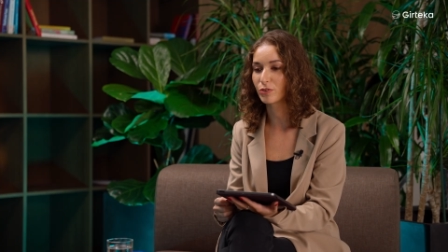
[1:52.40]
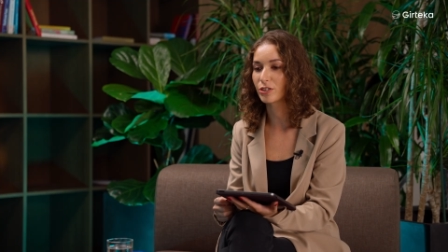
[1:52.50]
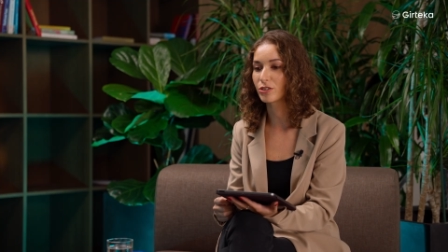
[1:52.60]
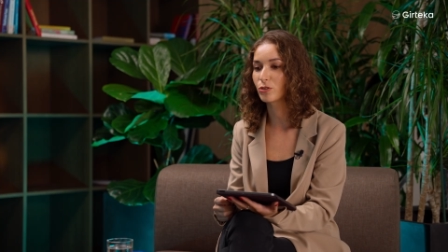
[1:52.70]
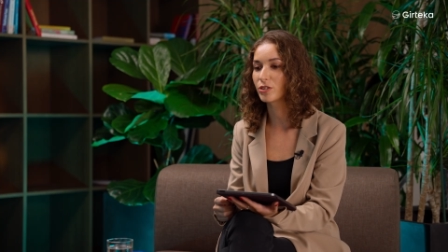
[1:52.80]

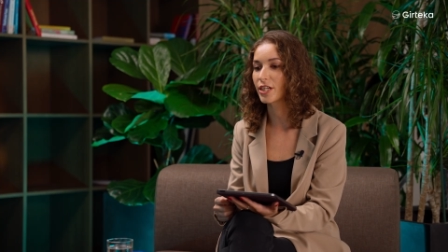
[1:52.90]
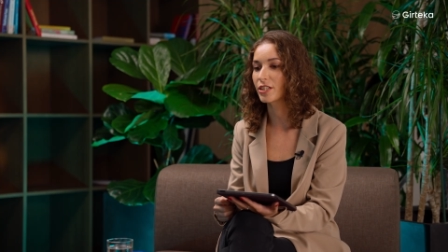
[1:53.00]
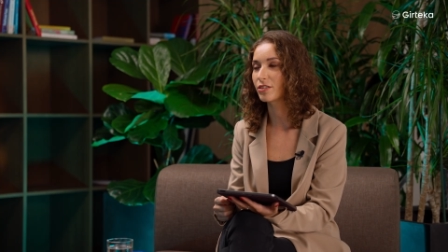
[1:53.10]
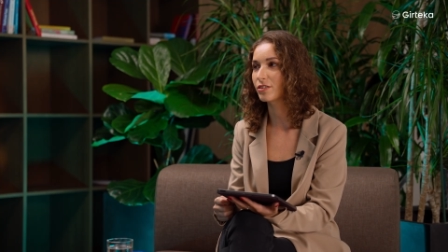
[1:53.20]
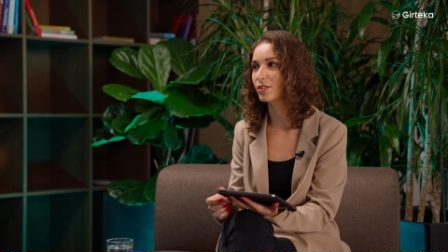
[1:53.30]
with
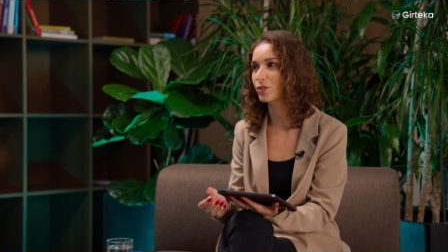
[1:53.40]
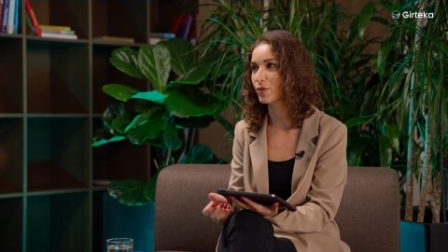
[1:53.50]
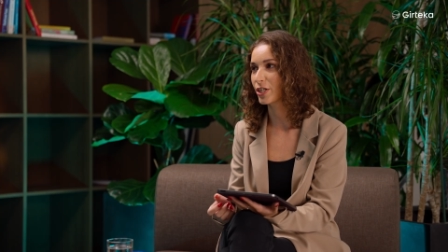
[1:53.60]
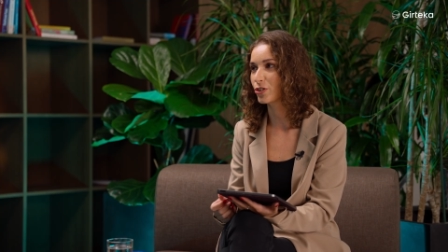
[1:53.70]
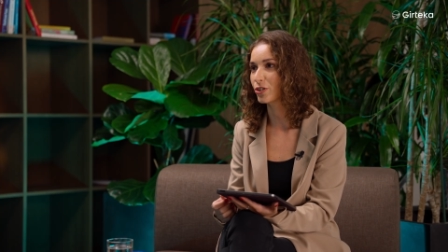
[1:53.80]
today's
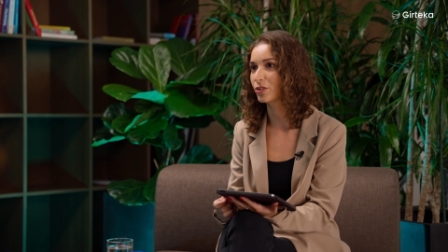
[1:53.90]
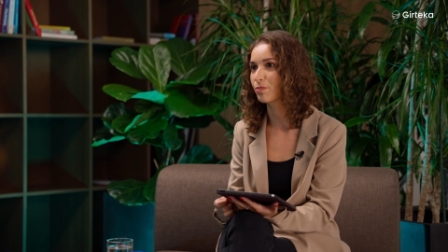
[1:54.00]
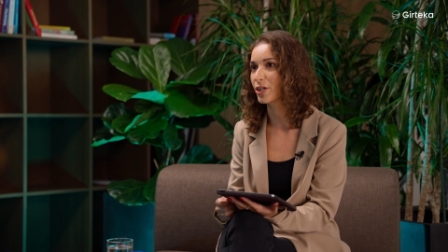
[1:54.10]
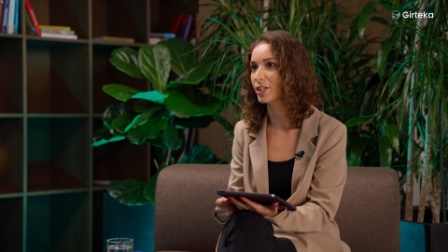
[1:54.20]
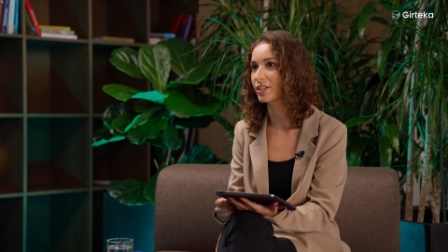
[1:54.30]
situation on the
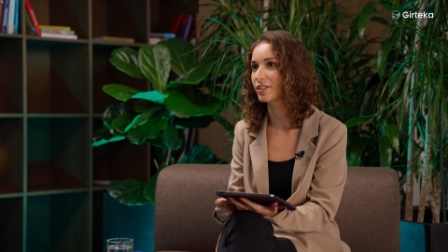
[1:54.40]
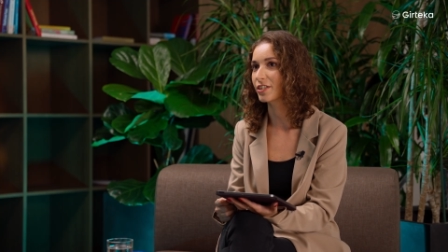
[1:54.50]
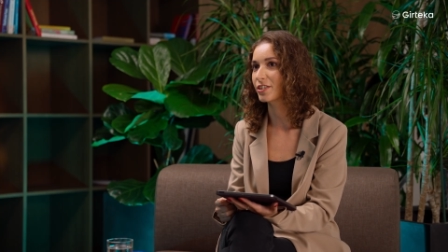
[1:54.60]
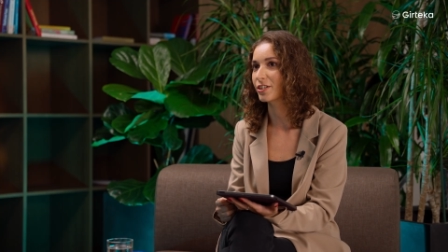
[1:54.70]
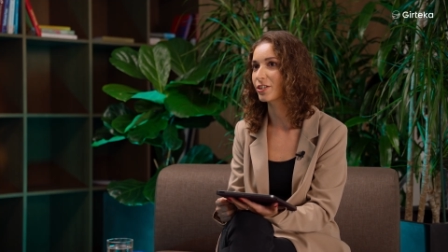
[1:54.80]
market,
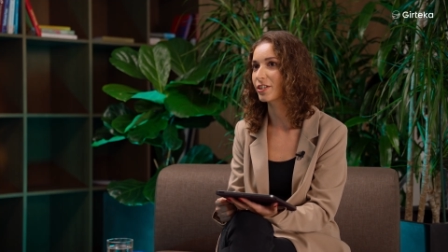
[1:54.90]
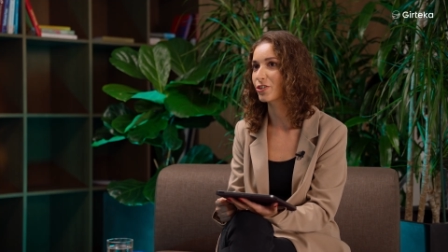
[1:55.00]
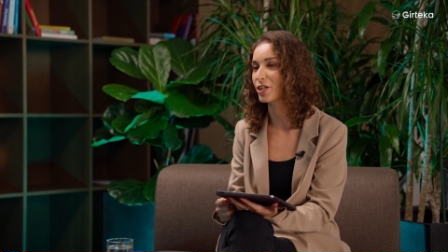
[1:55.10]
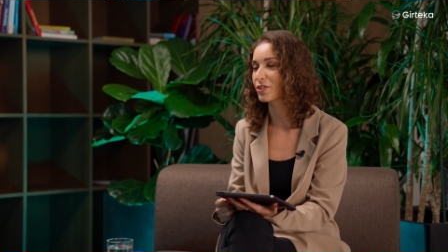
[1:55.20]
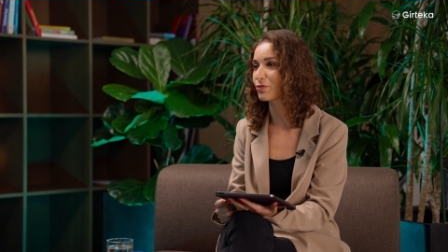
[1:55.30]
is there a
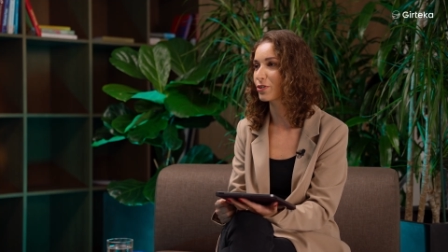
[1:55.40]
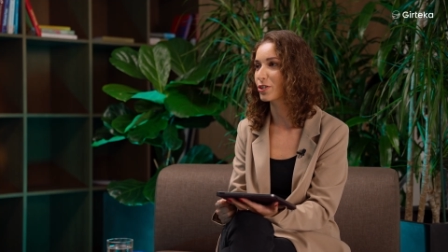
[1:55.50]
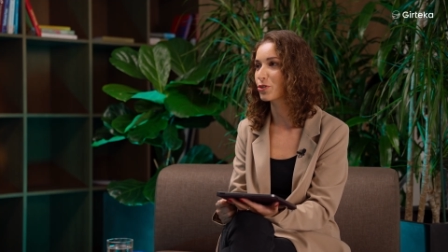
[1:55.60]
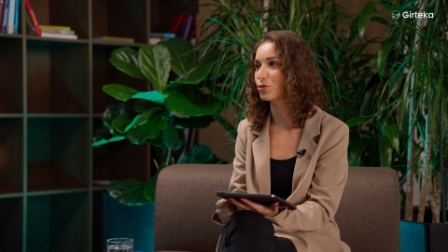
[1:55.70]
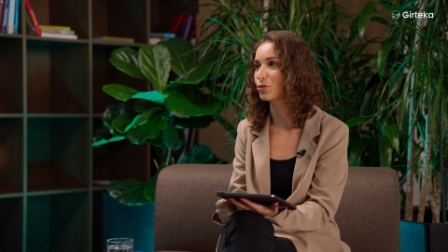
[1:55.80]
chance for
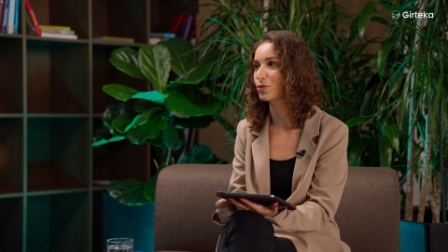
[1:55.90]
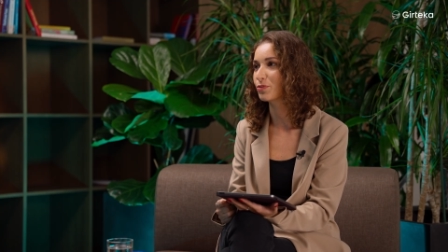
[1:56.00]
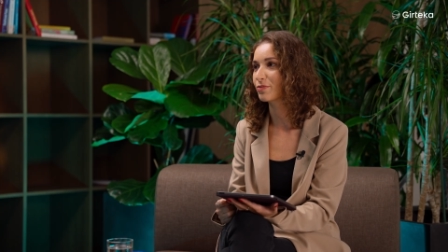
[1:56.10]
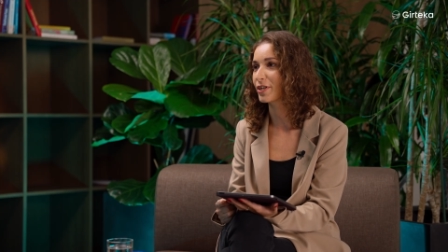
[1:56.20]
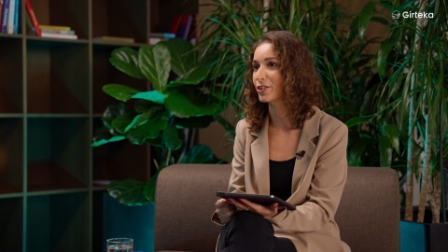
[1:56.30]
us
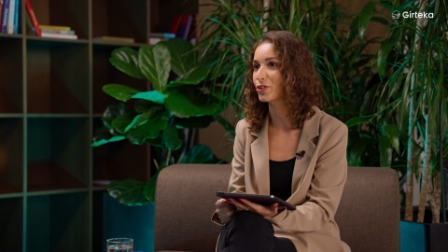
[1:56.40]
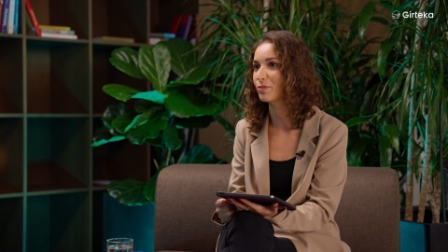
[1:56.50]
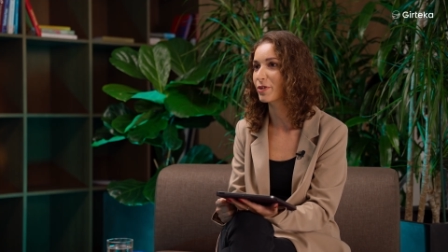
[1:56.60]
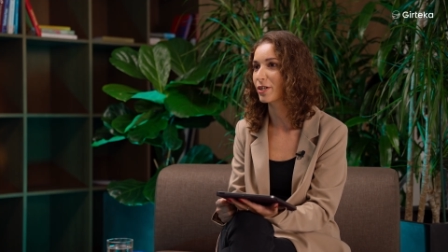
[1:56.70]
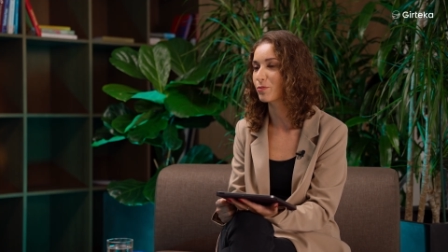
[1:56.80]
to
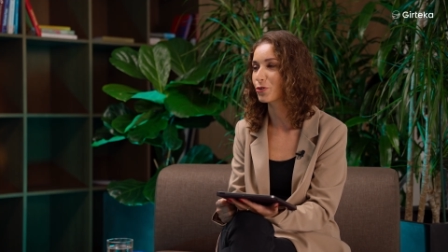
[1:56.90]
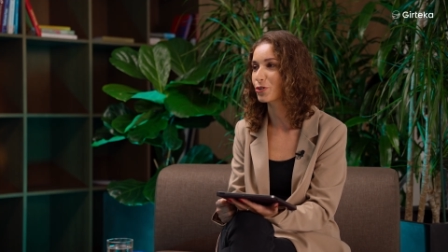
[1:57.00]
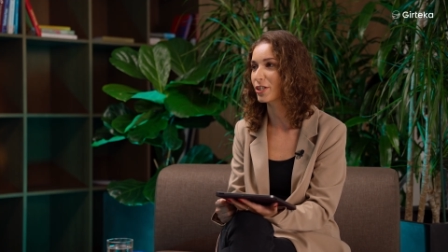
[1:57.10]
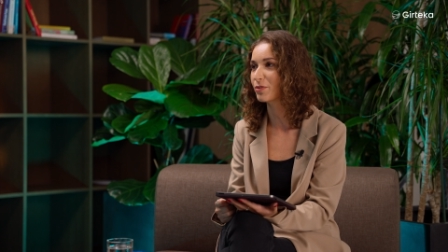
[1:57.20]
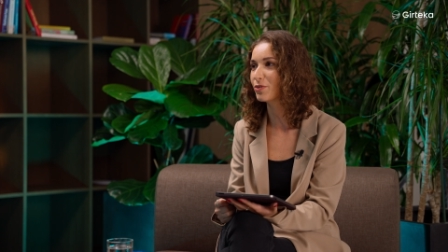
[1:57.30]
actually become
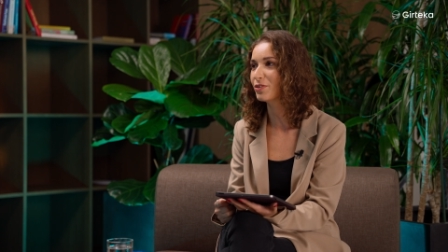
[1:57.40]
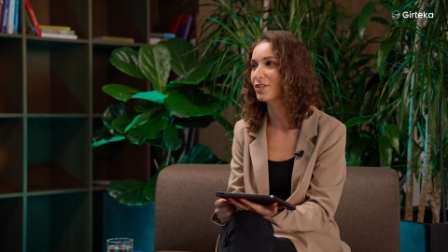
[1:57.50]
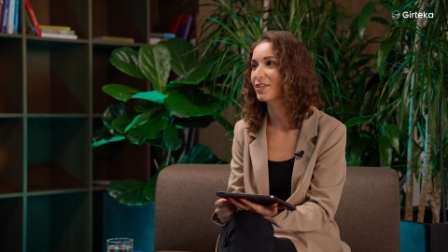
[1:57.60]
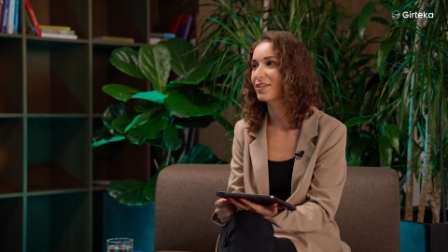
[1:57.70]
sustainable?